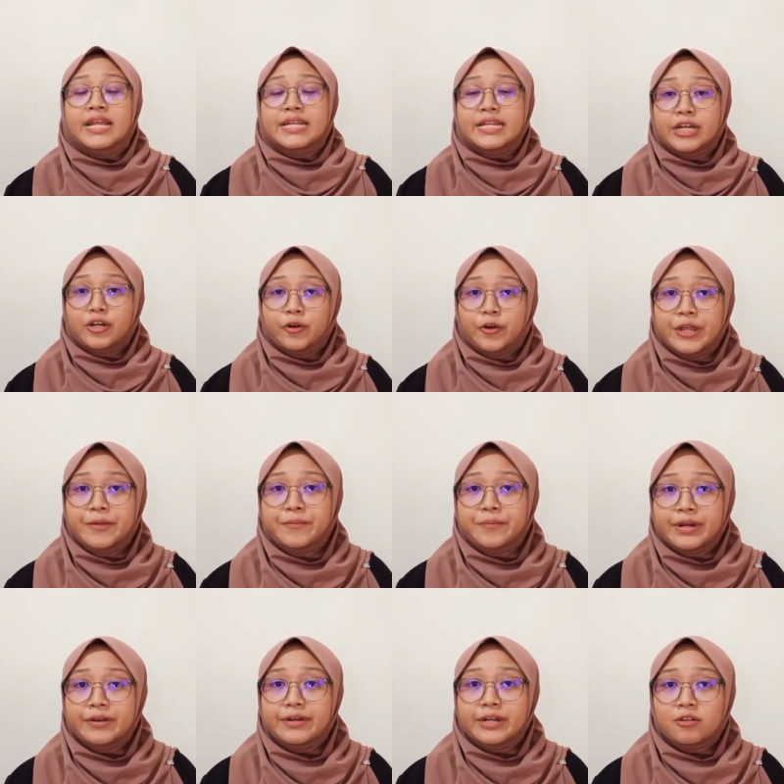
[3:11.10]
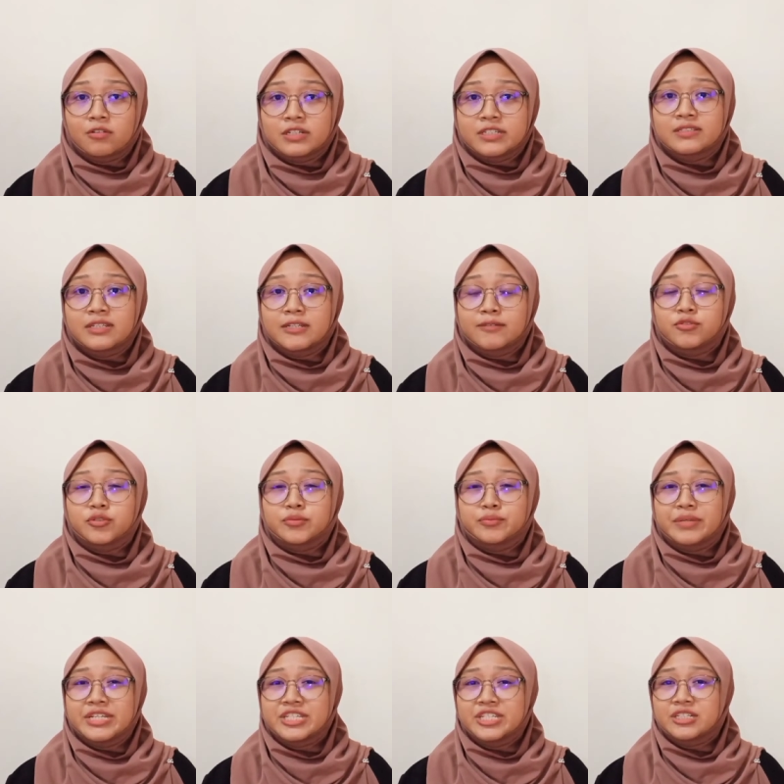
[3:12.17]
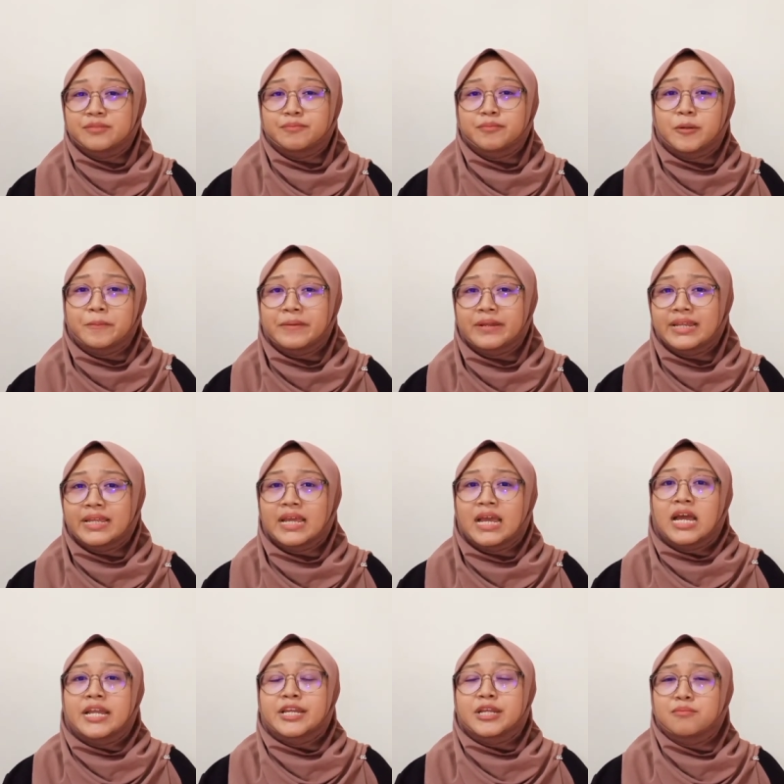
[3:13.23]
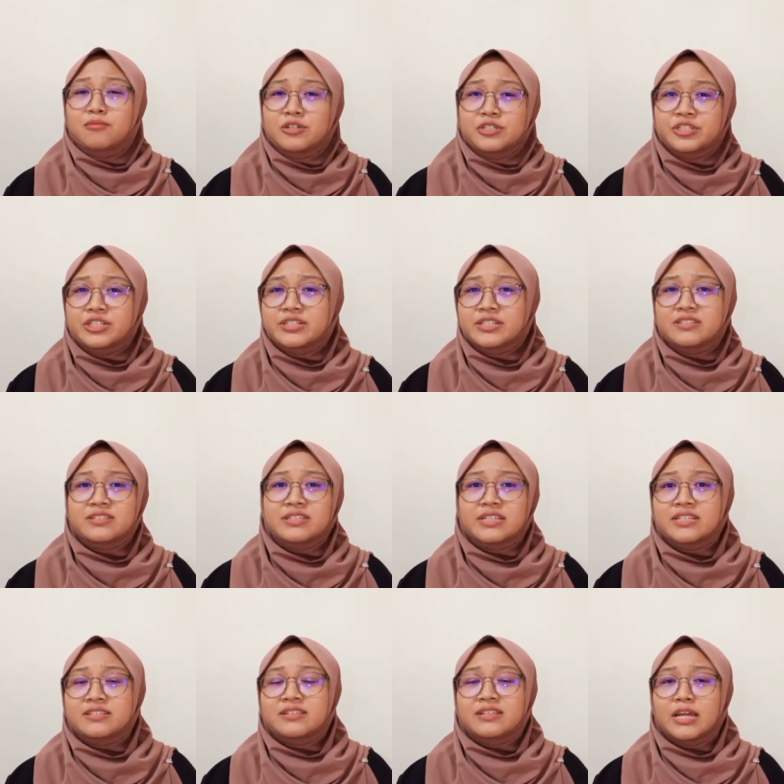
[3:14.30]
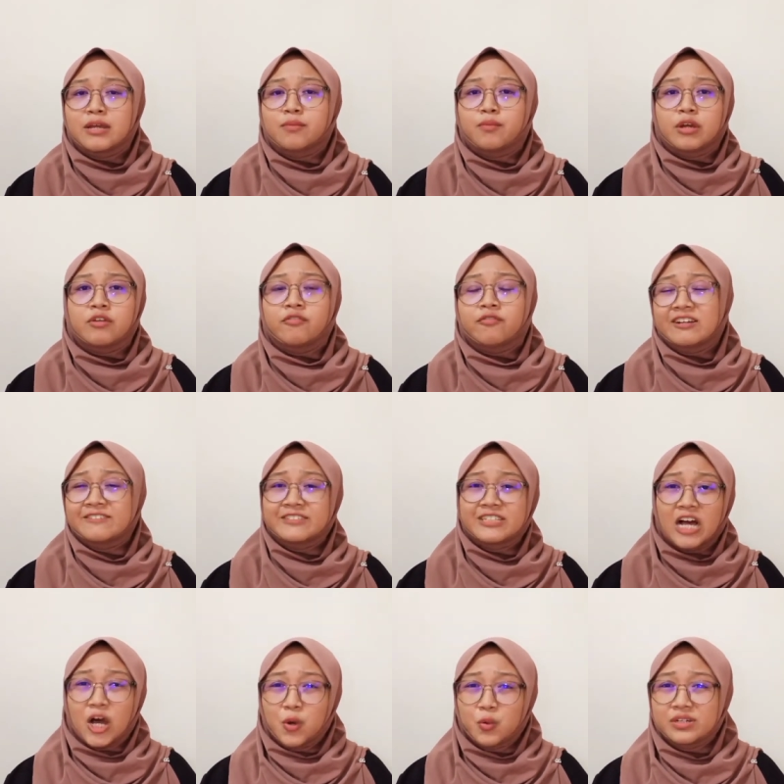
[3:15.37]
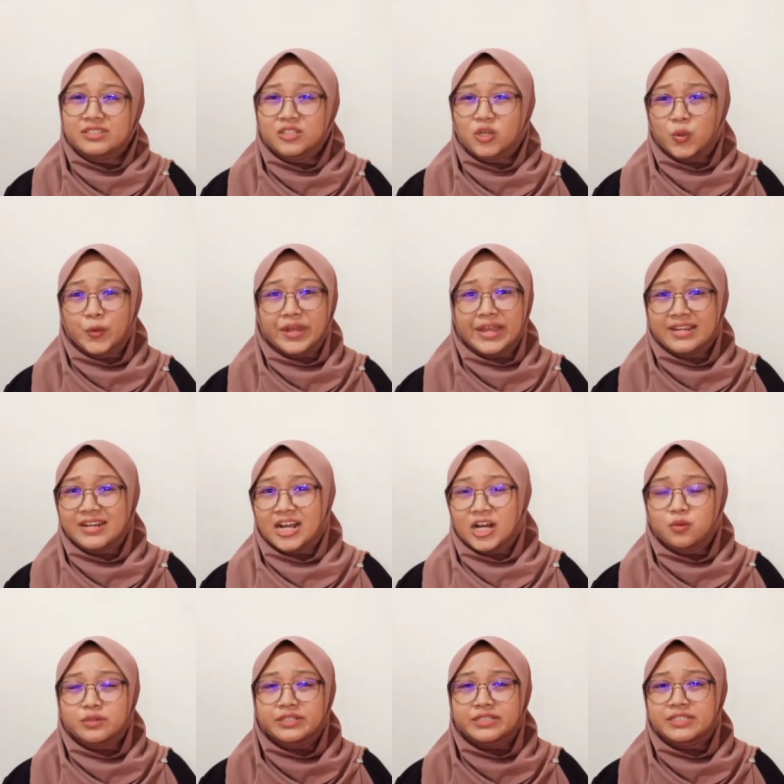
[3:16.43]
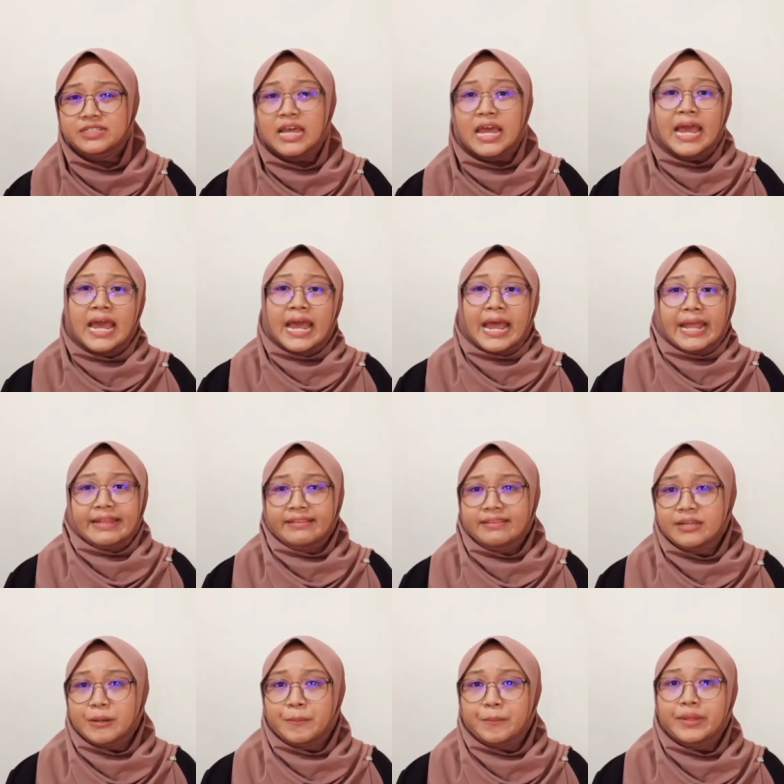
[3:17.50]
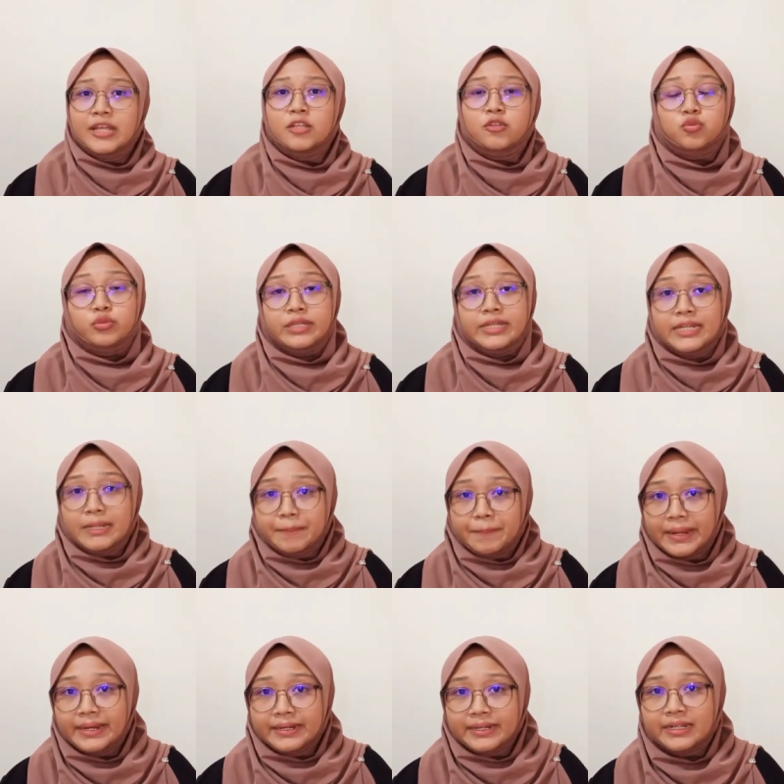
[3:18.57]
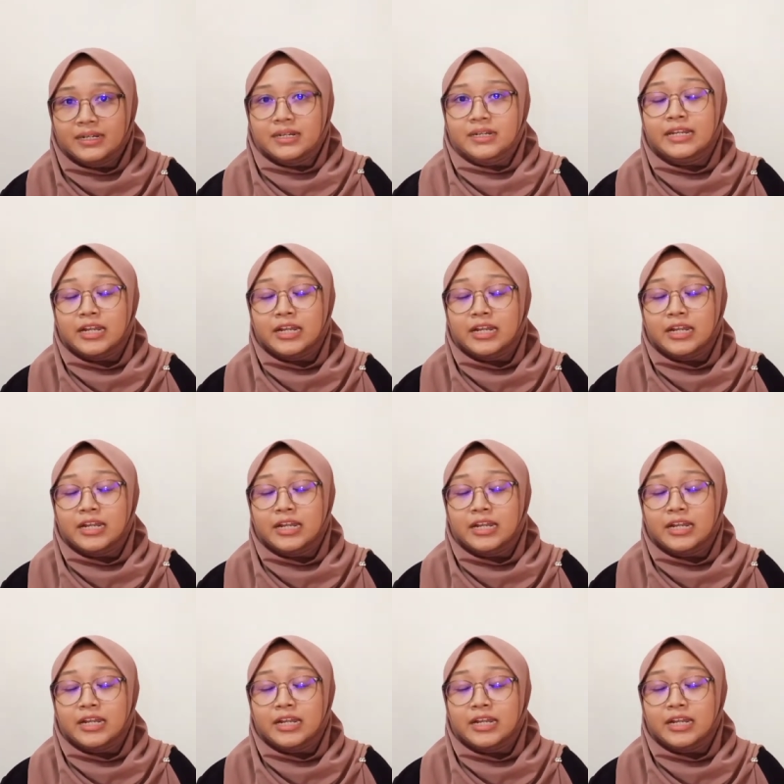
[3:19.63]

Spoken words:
The growing brain requires sleep to mature properly. The most children need 9.5 hours or 8 hours. Third, being too dependent